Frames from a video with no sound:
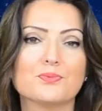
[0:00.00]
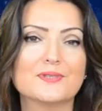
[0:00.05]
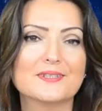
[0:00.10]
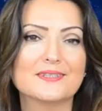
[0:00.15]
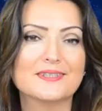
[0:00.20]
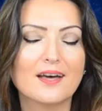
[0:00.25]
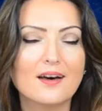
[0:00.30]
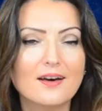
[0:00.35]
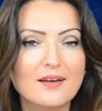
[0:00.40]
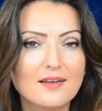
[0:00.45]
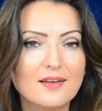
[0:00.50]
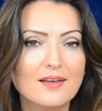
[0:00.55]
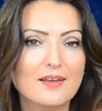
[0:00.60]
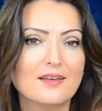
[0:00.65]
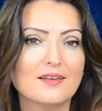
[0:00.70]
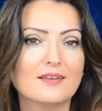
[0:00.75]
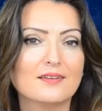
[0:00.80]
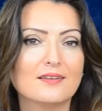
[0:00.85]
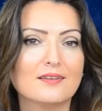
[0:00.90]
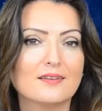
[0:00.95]
So
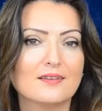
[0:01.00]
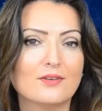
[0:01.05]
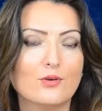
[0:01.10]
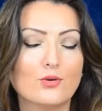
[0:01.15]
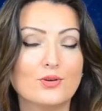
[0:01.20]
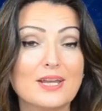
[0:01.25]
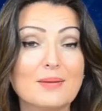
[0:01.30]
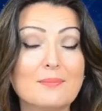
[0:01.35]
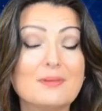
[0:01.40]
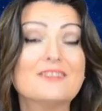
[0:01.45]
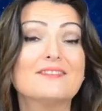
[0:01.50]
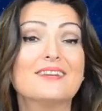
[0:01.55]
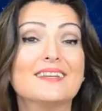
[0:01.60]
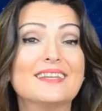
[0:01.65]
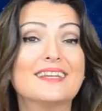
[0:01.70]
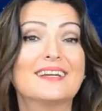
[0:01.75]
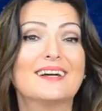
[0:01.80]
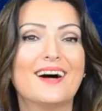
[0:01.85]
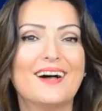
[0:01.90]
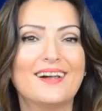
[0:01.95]
take care and see
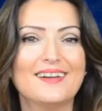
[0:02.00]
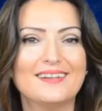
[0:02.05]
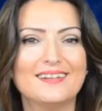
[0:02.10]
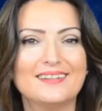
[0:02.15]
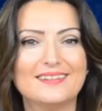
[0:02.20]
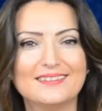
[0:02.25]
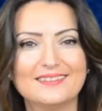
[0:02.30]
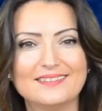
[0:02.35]
you again.